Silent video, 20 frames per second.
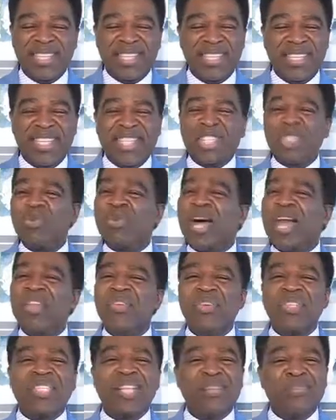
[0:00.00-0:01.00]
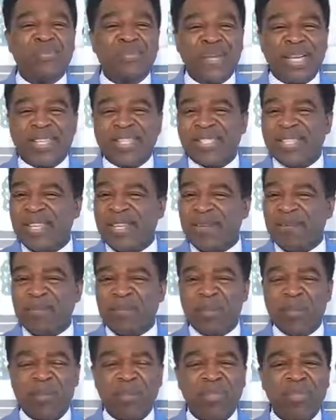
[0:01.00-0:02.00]
Amen. You are not a victim.
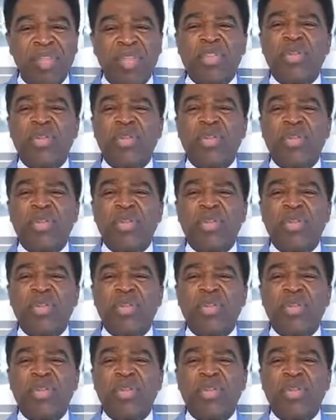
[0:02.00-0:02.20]
Amen.